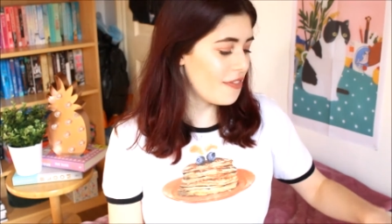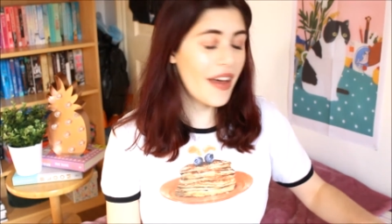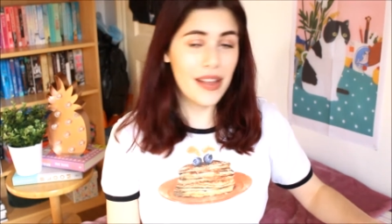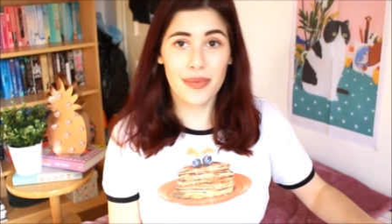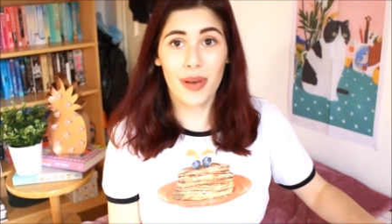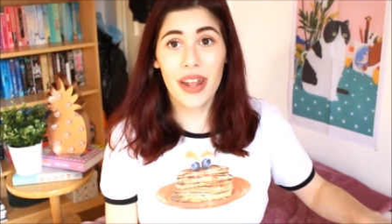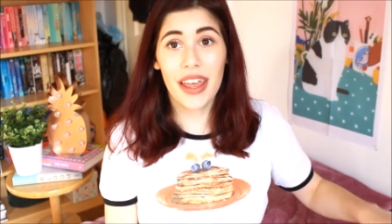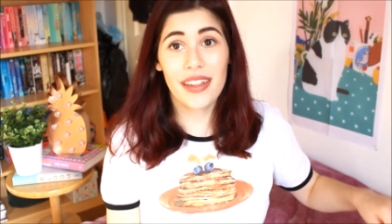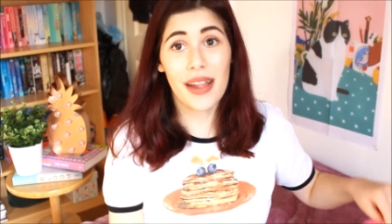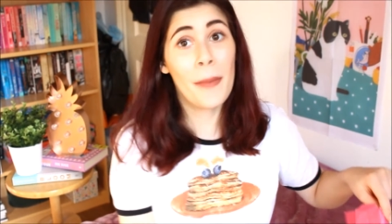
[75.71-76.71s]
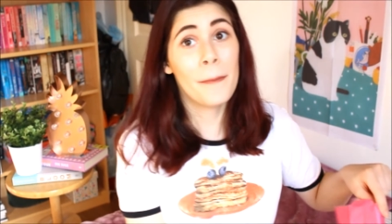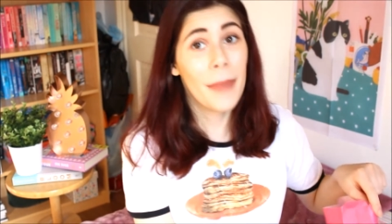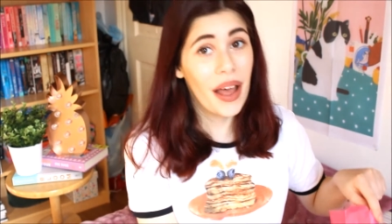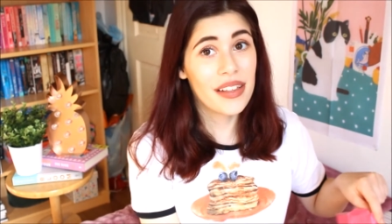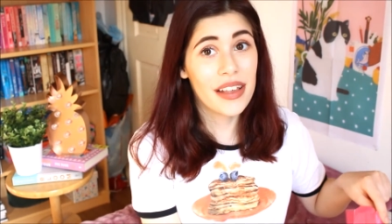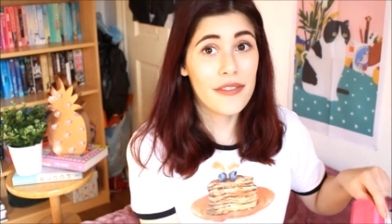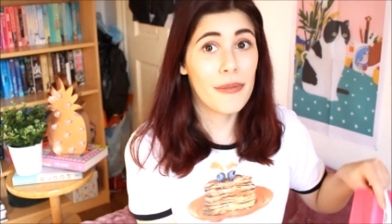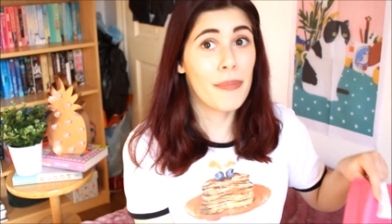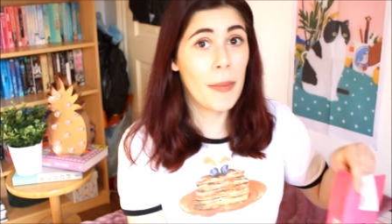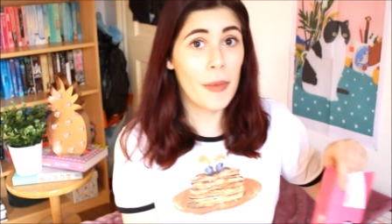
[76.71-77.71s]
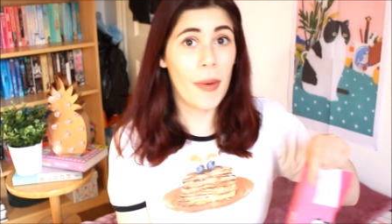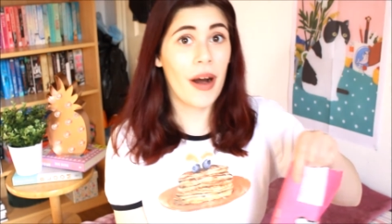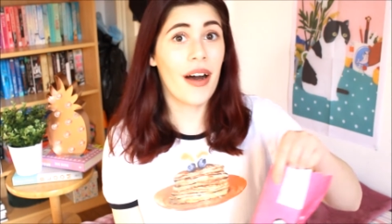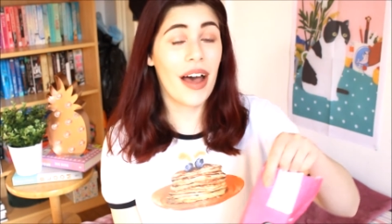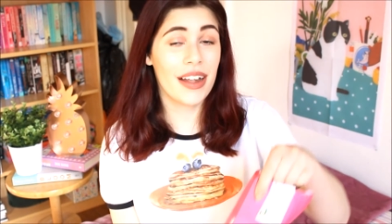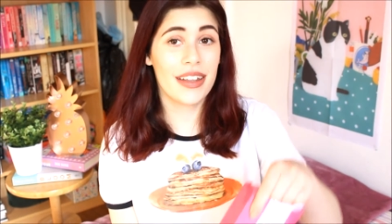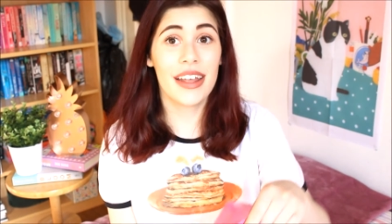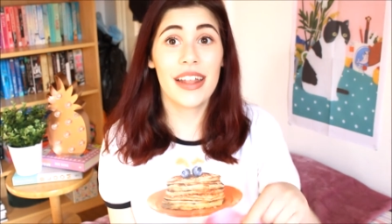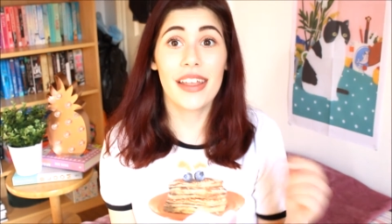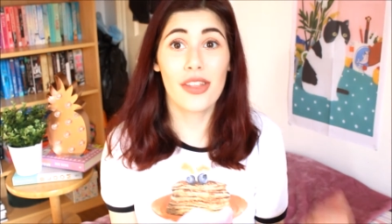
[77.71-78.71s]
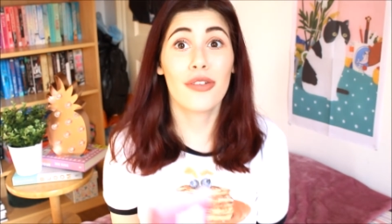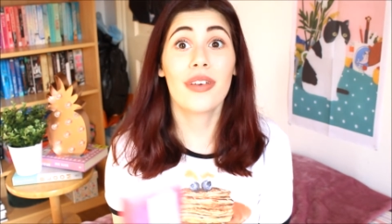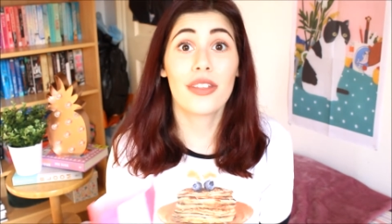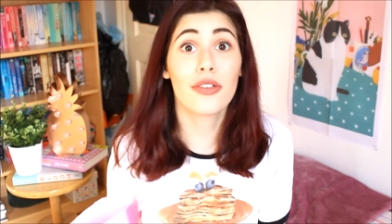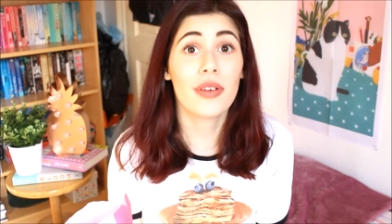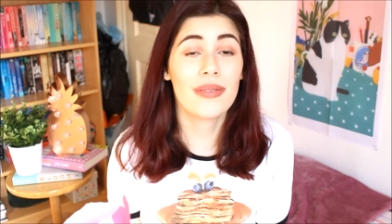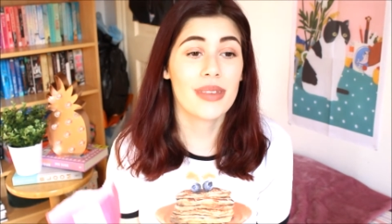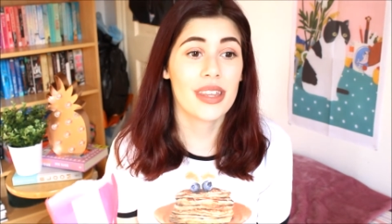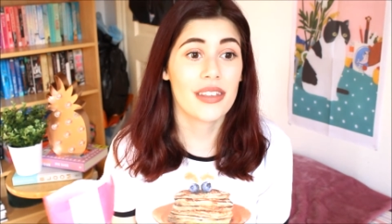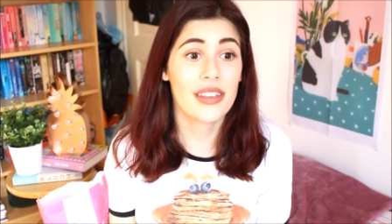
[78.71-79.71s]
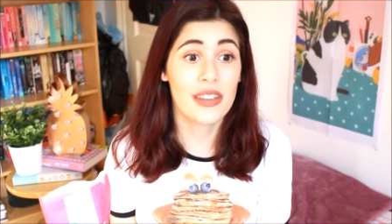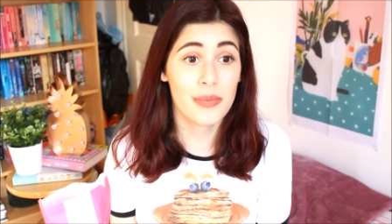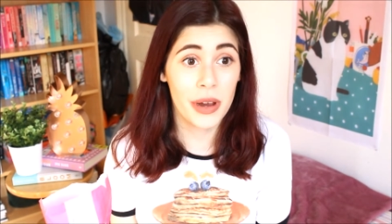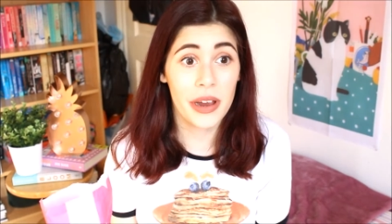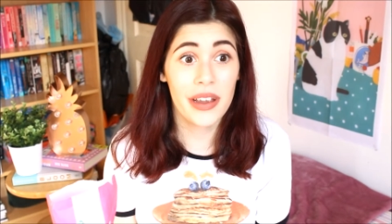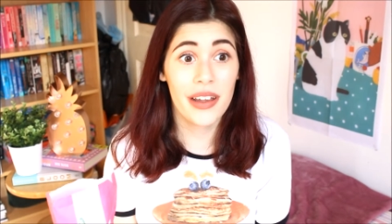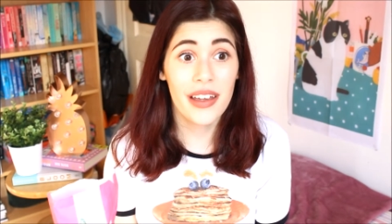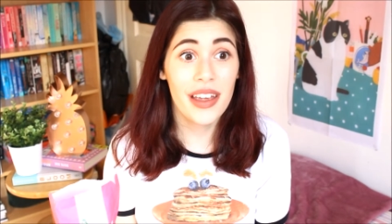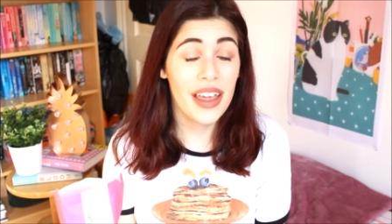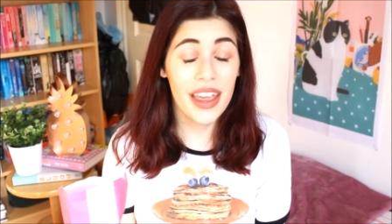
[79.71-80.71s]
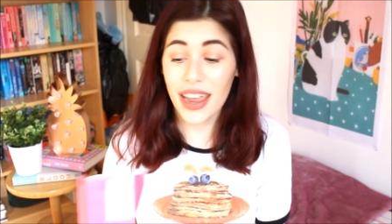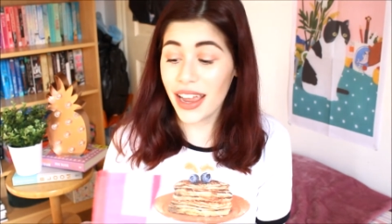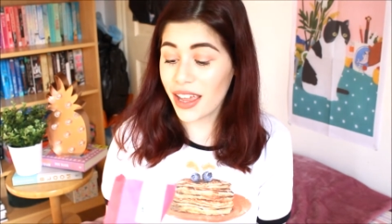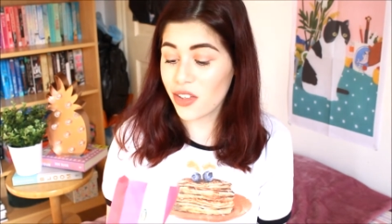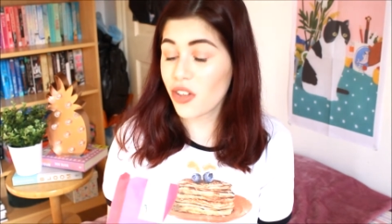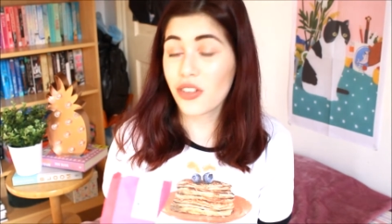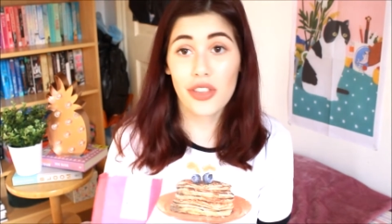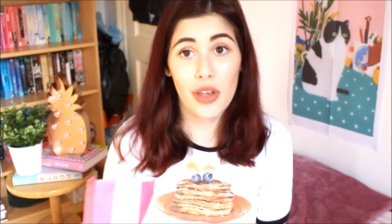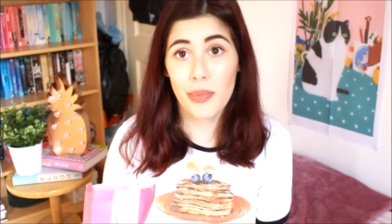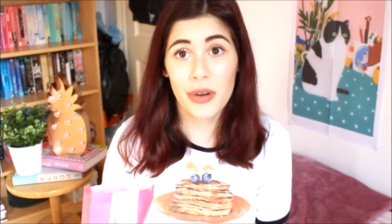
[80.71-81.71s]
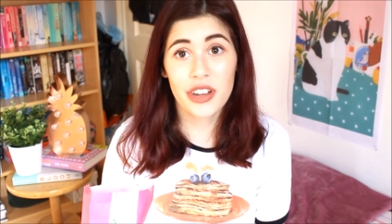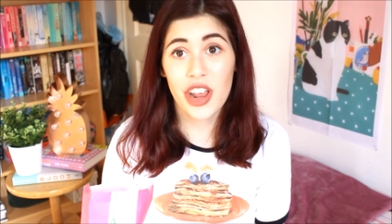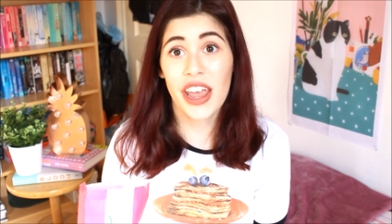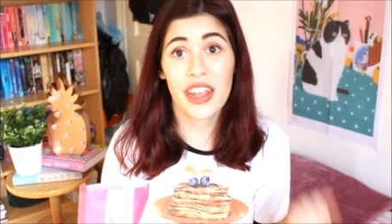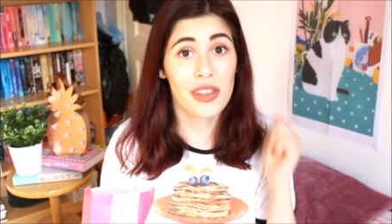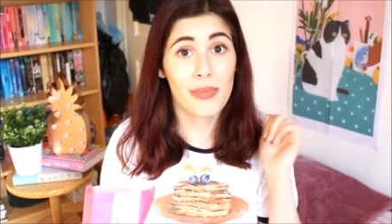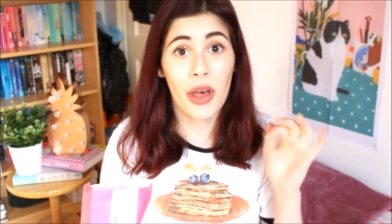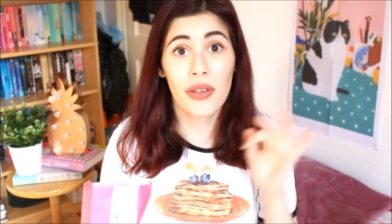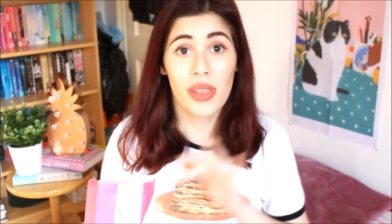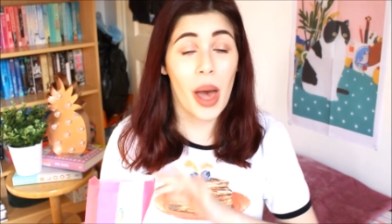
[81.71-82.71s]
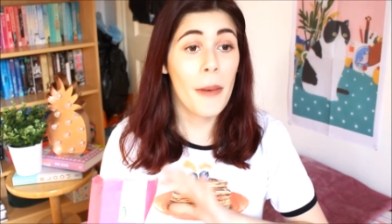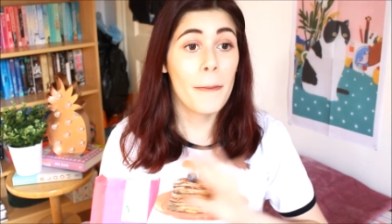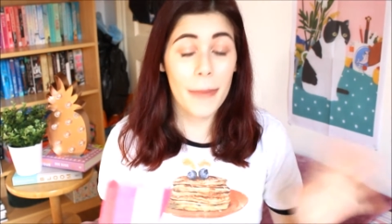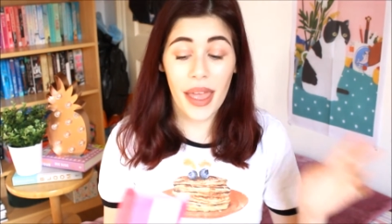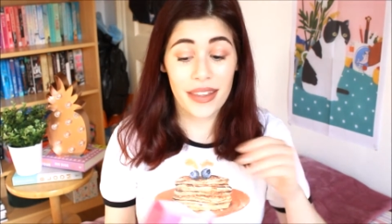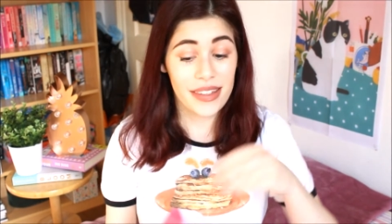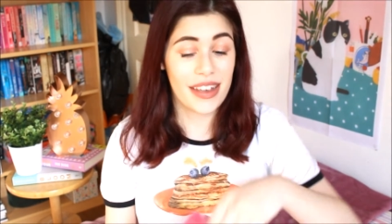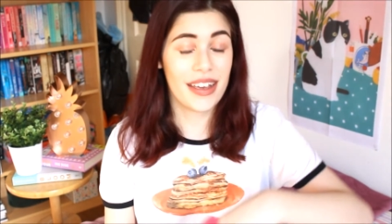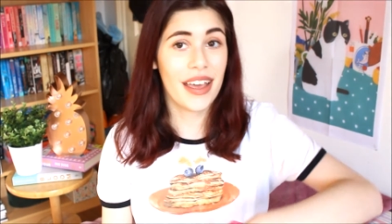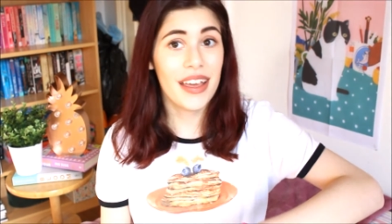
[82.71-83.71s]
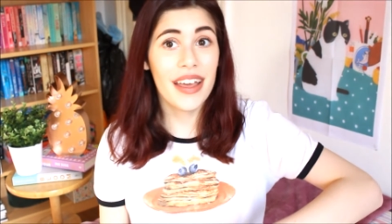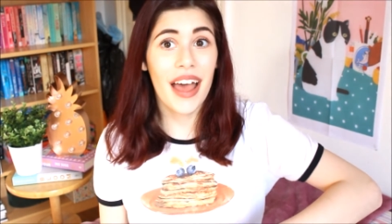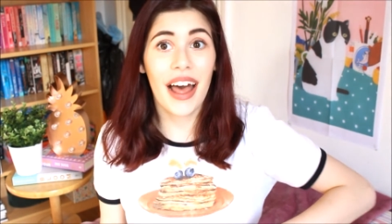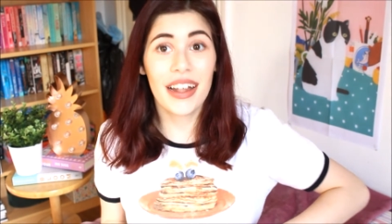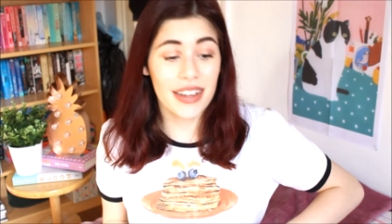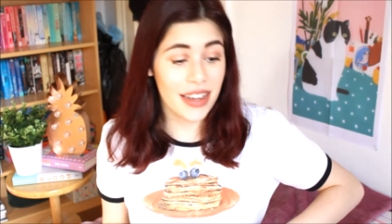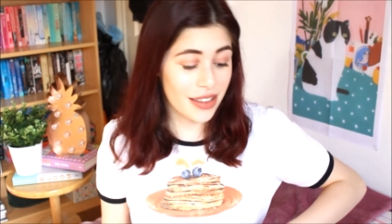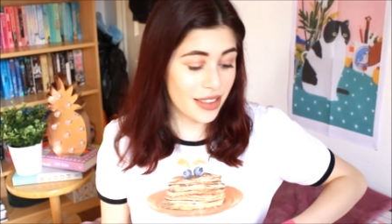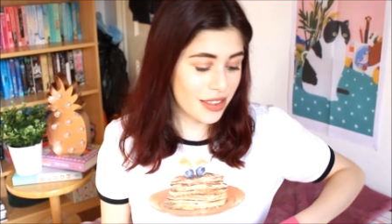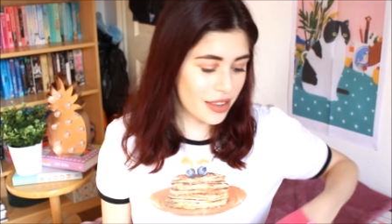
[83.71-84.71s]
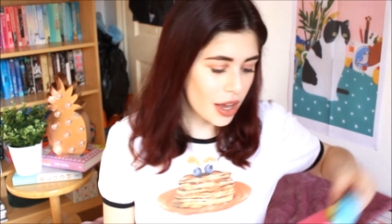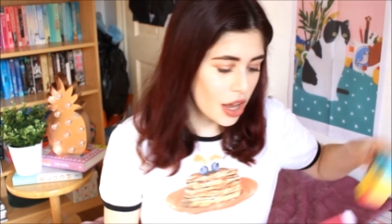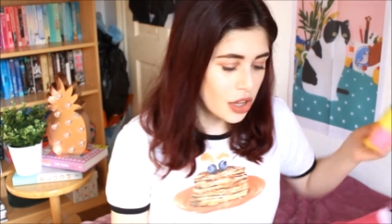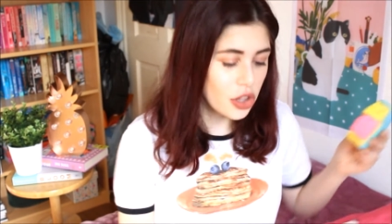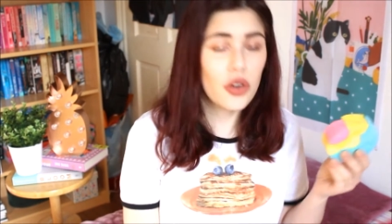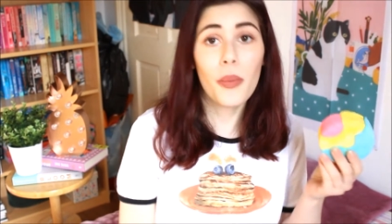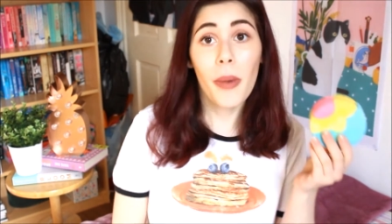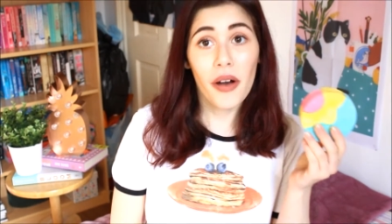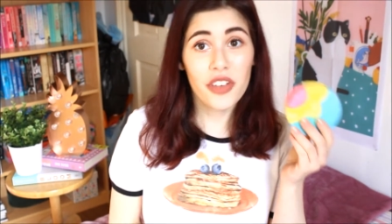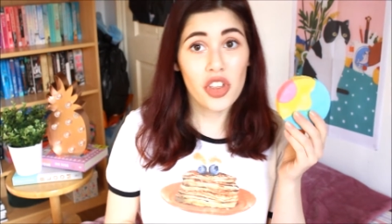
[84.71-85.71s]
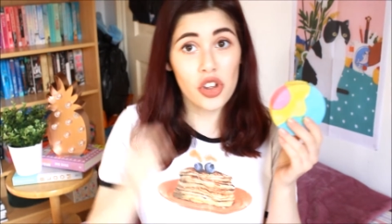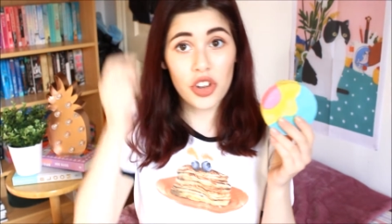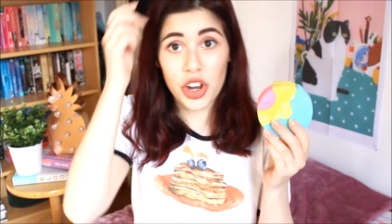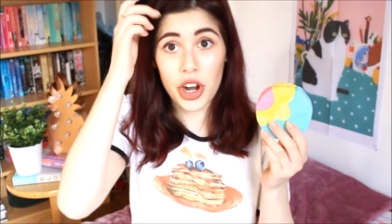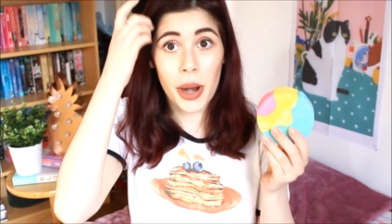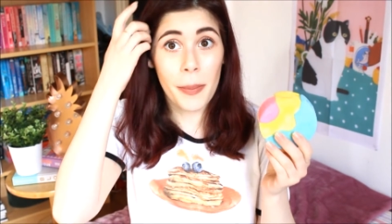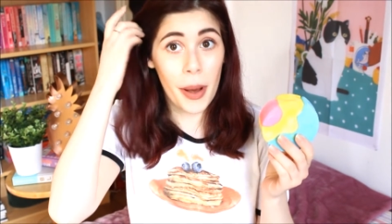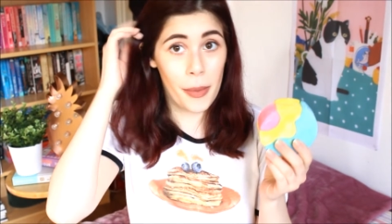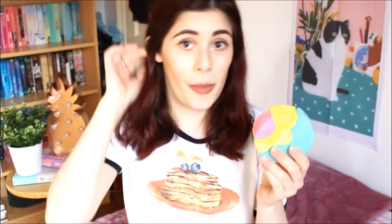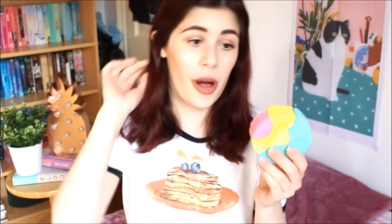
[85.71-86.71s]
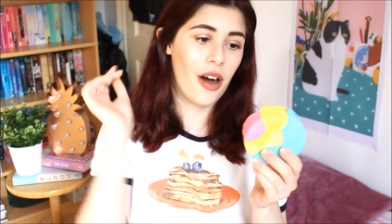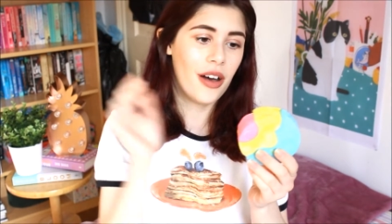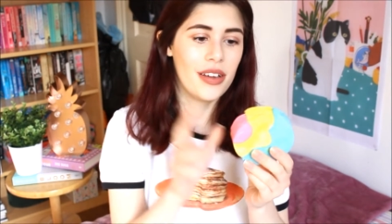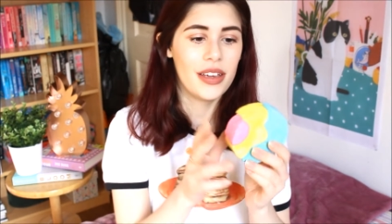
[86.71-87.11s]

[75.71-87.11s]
first one is a massive bubble bar and it literally screams spring. It is so pretty, it smells amazing, and it's your mother should know bubble bar.